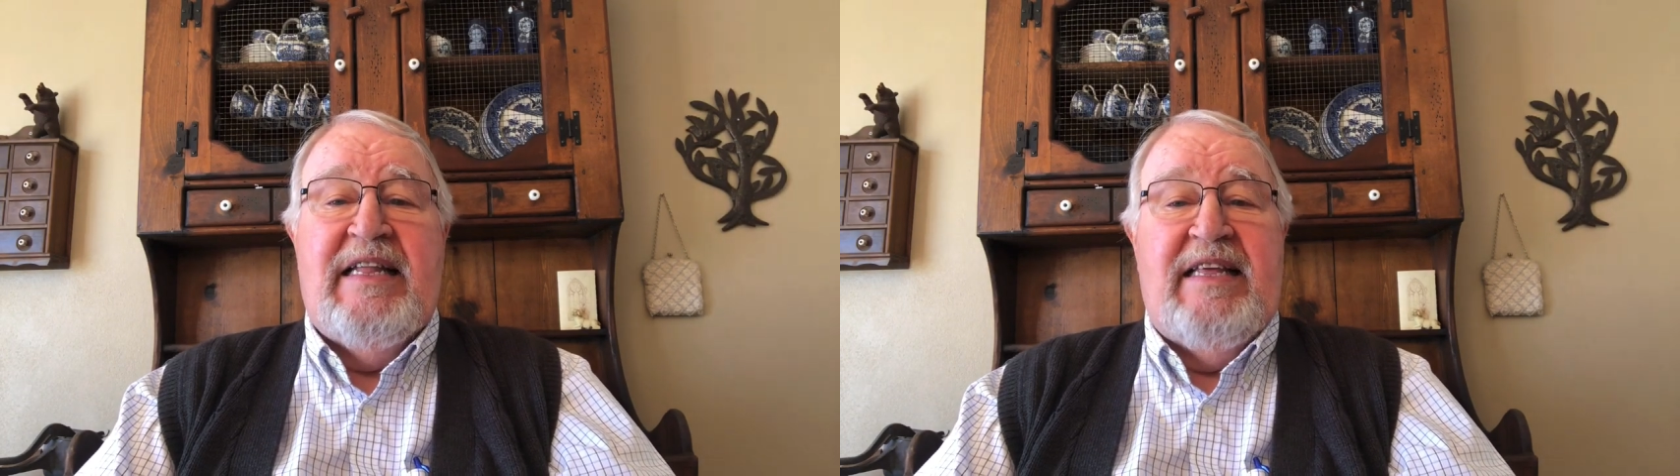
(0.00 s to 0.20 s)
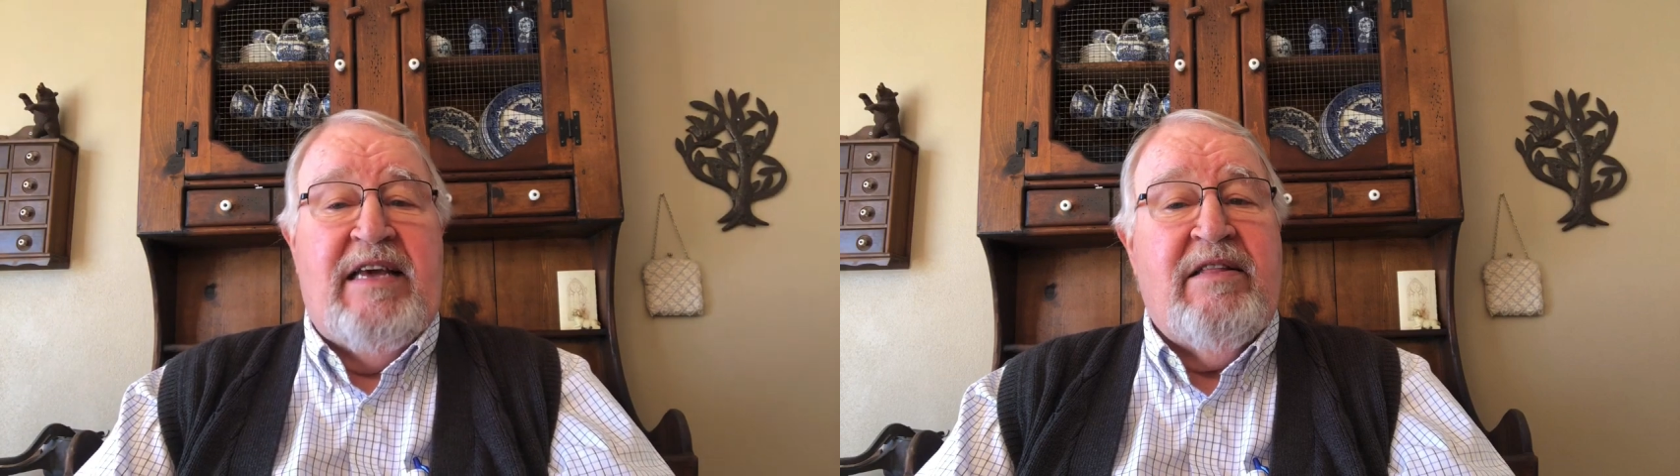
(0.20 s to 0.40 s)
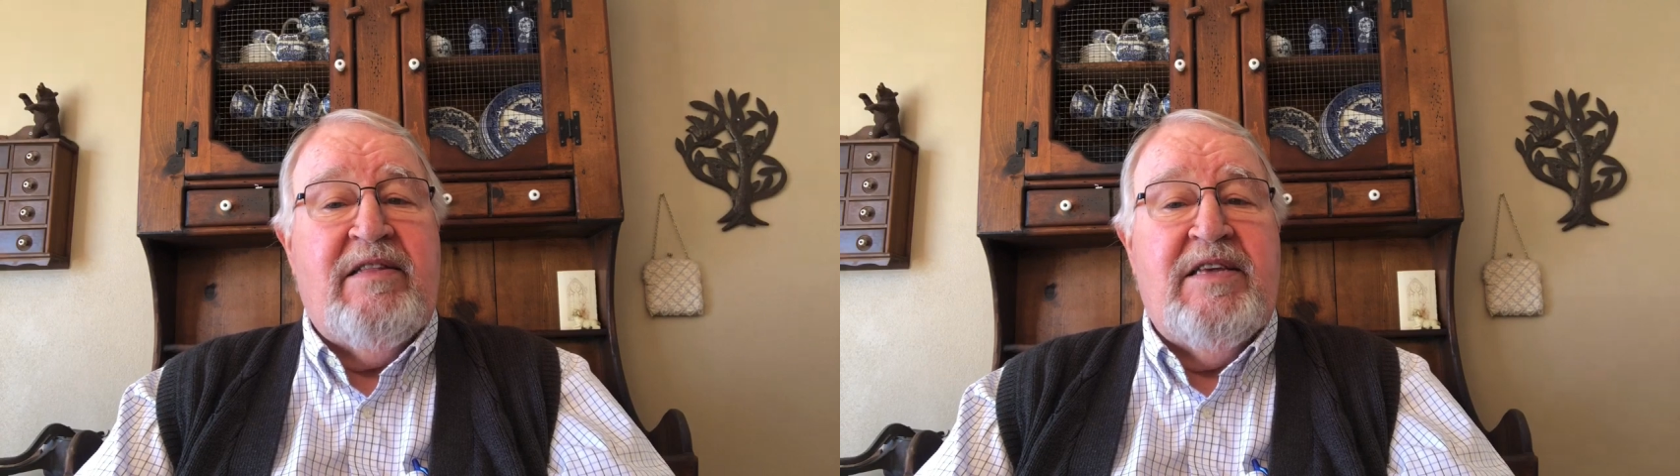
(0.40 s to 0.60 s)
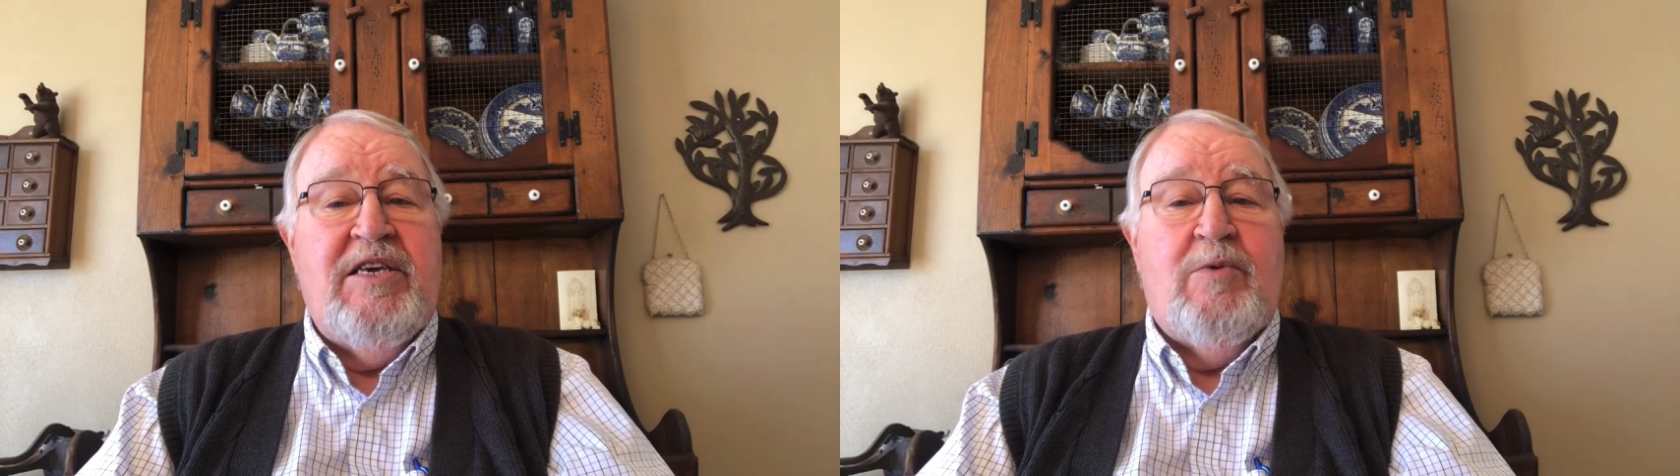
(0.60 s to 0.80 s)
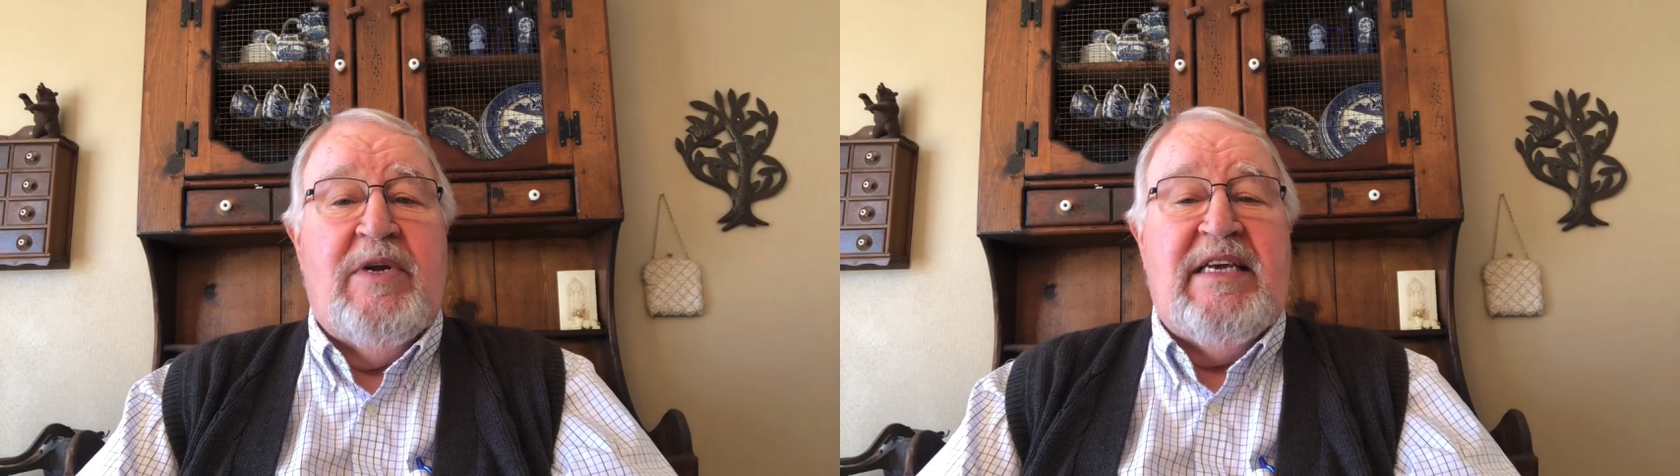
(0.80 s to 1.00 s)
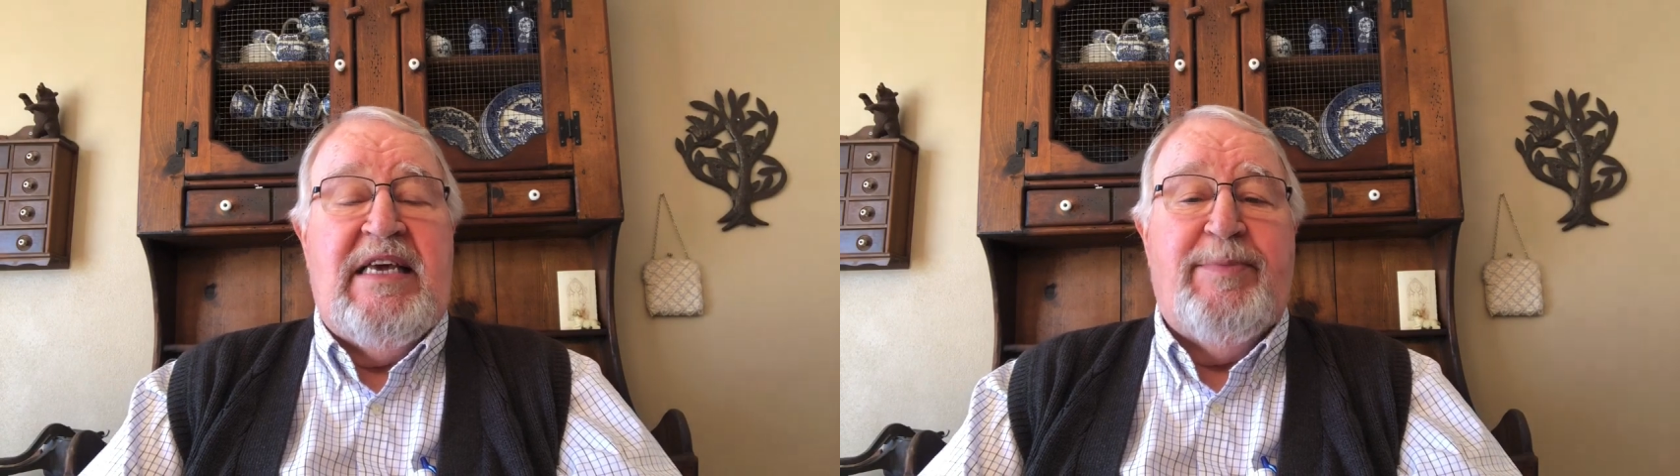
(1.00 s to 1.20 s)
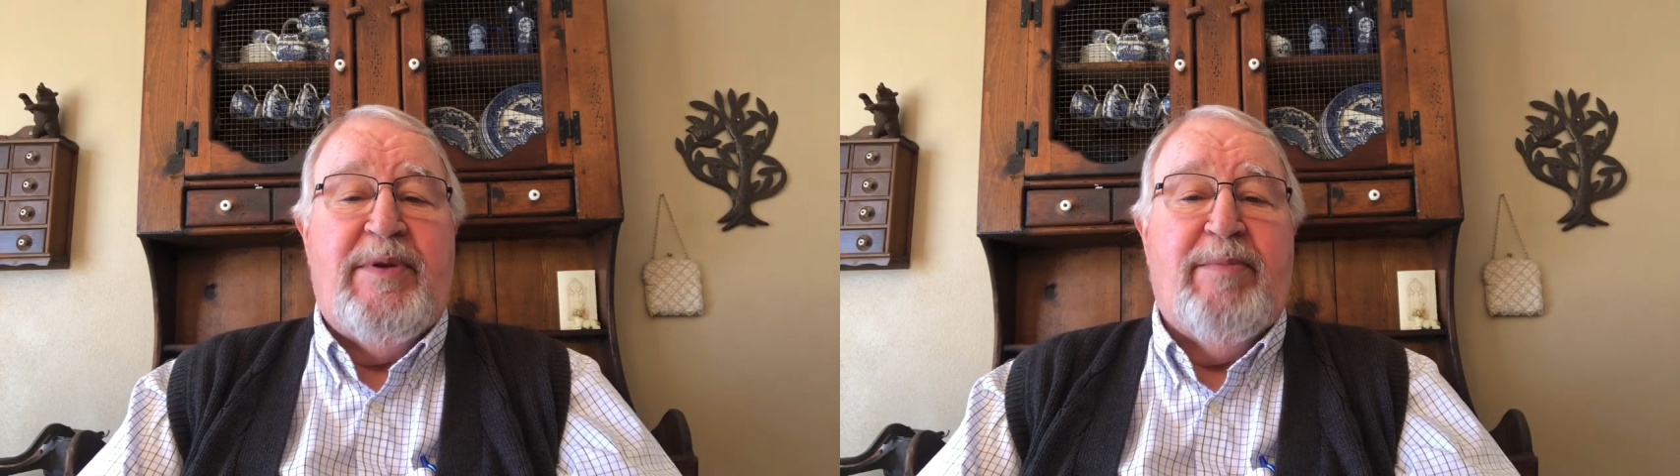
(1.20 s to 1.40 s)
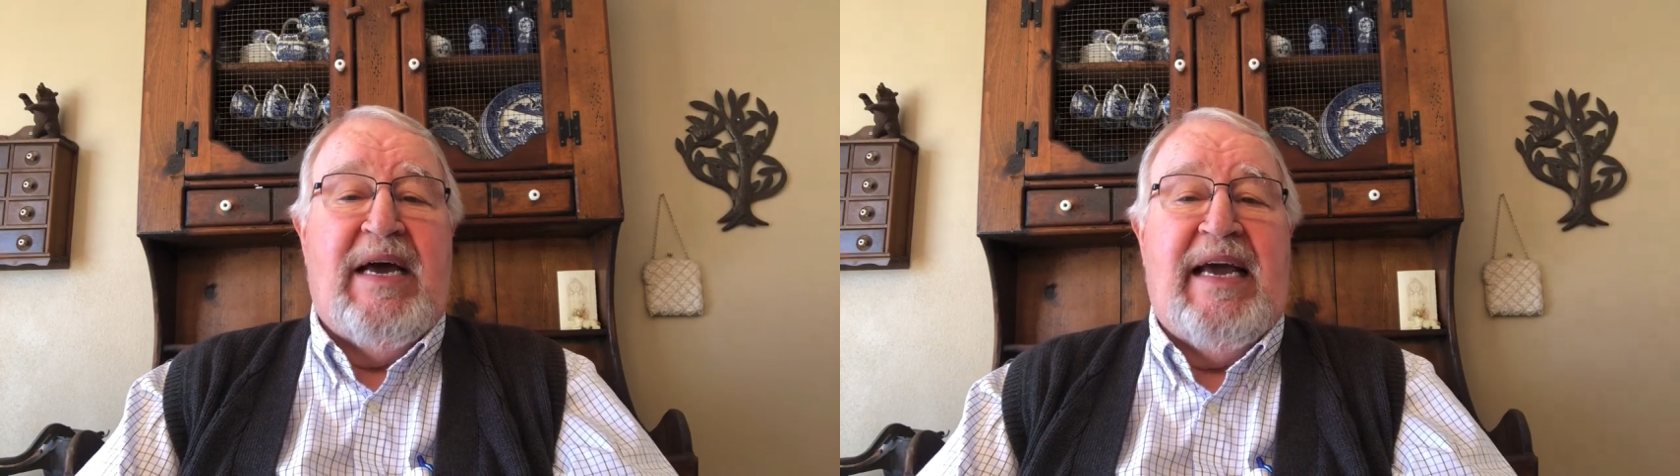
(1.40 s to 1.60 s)
The other thing you want to keep
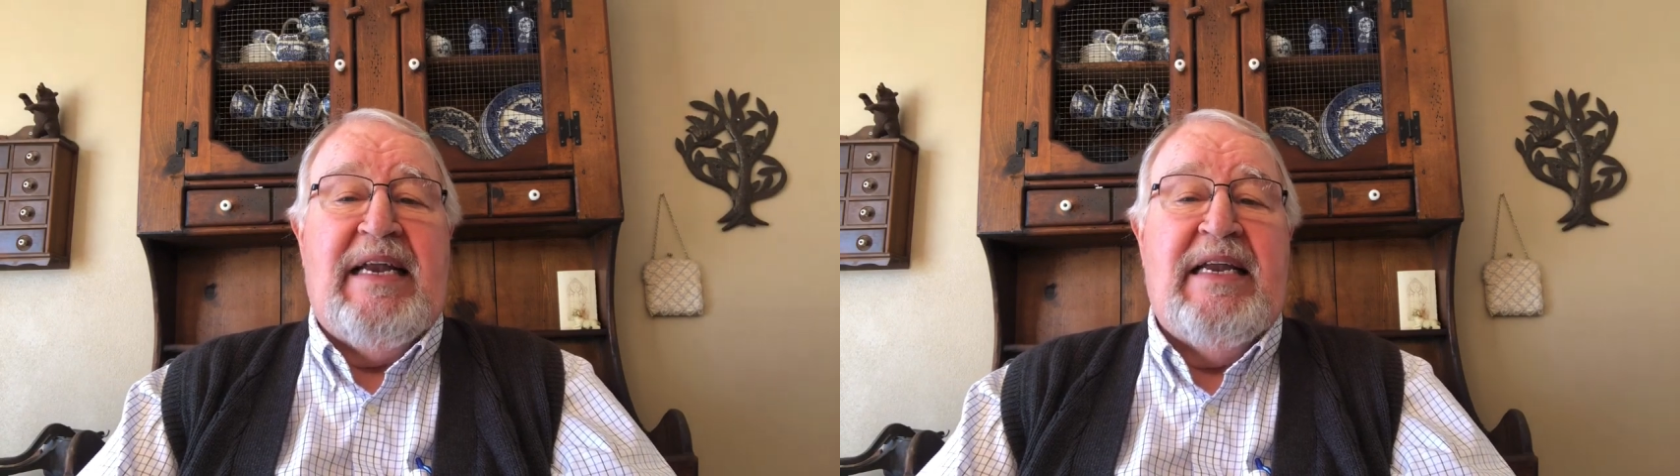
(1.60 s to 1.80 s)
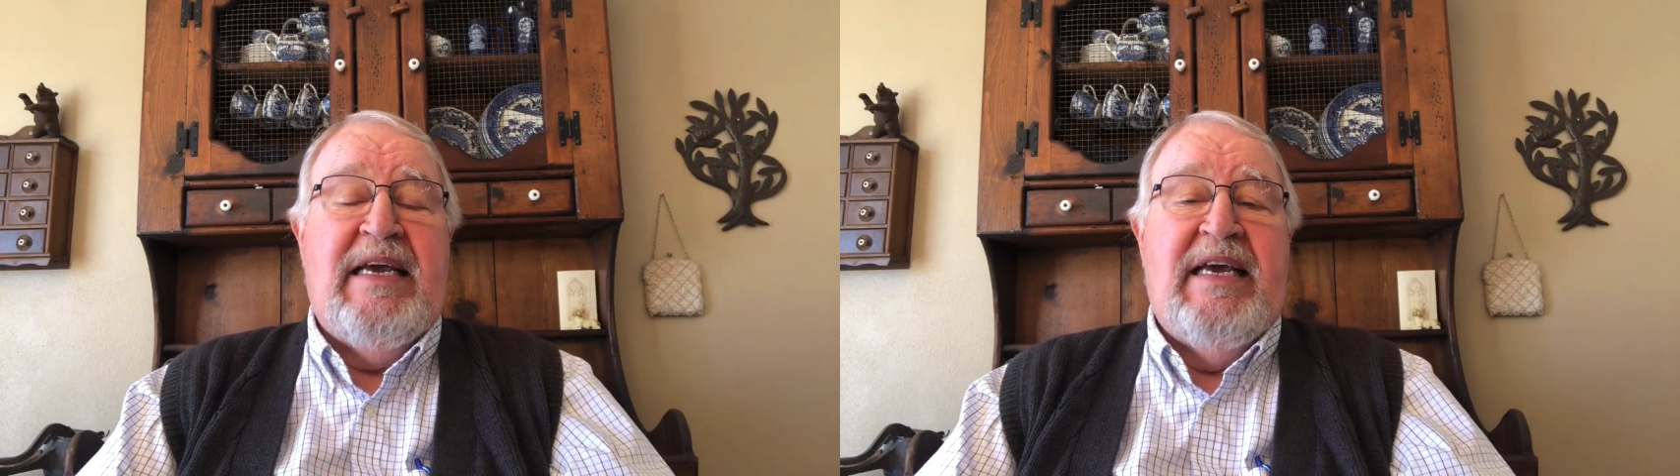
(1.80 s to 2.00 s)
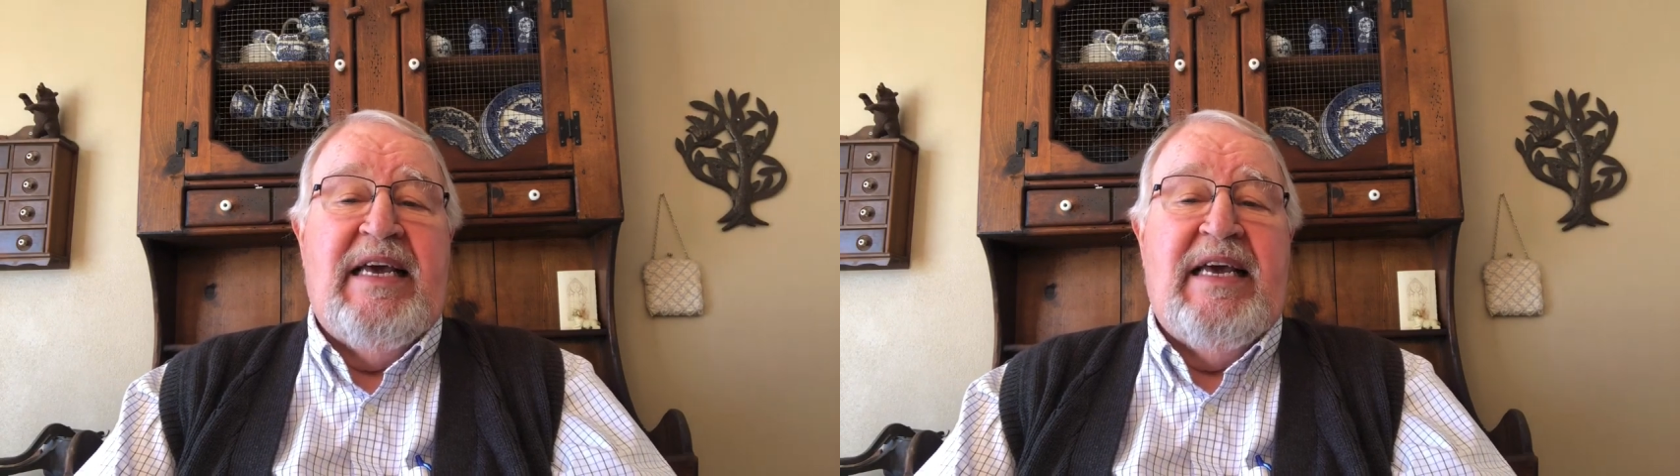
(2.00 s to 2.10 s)
in mind